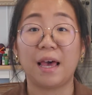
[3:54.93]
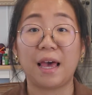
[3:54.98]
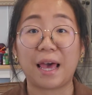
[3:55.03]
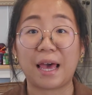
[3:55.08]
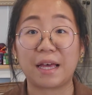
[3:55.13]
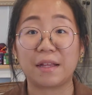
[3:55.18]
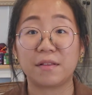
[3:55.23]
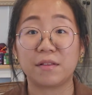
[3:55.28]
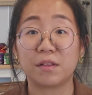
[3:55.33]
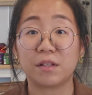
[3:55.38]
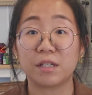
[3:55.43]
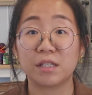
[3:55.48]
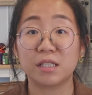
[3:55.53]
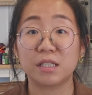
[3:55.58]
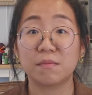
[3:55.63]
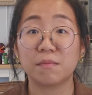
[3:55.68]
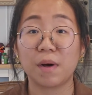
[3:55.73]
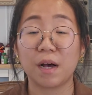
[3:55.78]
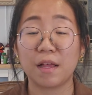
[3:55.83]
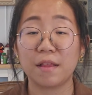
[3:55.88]
and
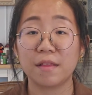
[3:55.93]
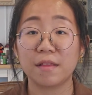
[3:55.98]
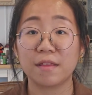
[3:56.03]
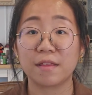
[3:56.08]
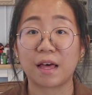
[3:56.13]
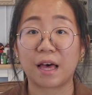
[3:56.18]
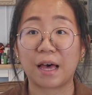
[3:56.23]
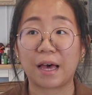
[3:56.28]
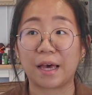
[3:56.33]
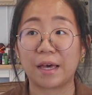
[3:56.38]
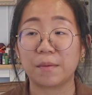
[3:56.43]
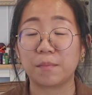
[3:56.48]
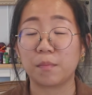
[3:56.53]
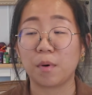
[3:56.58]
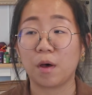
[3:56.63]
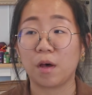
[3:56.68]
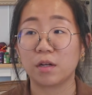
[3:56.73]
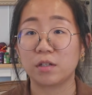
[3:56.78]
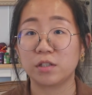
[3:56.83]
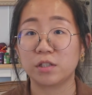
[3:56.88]
this month I
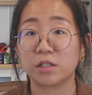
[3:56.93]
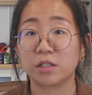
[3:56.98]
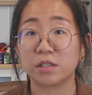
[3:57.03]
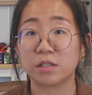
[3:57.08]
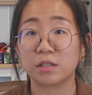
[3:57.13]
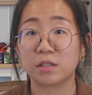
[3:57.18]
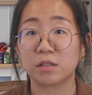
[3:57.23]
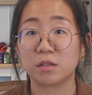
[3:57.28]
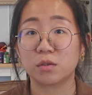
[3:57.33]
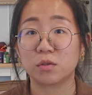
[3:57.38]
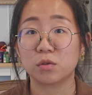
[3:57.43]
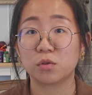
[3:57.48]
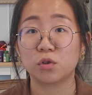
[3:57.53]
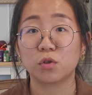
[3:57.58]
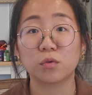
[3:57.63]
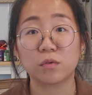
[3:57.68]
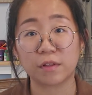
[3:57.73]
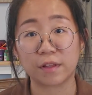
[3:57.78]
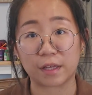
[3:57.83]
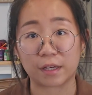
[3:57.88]
purchased
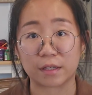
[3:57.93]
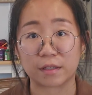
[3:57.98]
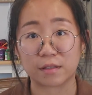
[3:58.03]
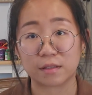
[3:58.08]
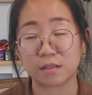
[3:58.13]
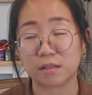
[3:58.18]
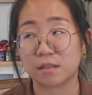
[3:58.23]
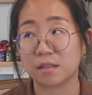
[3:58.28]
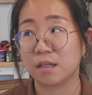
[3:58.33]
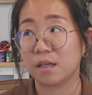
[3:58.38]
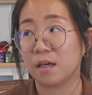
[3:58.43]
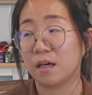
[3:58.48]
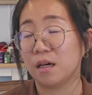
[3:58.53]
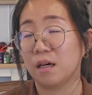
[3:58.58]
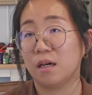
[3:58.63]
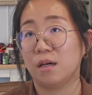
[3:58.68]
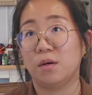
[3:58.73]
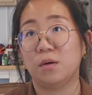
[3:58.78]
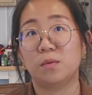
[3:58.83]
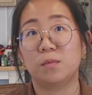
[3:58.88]
two things.
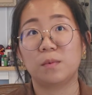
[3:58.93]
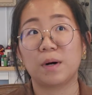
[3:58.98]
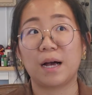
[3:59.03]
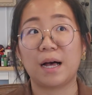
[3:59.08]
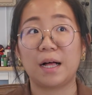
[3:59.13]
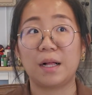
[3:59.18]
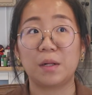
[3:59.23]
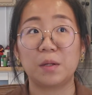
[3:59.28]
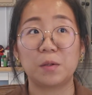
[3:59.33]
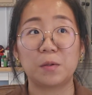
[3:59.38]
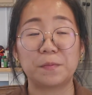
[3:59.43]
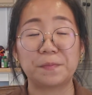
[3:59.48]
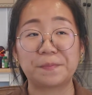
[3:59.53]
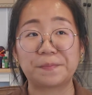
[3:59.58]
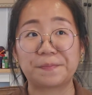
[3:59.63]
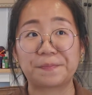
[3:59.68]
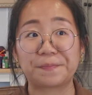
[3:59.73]
Well,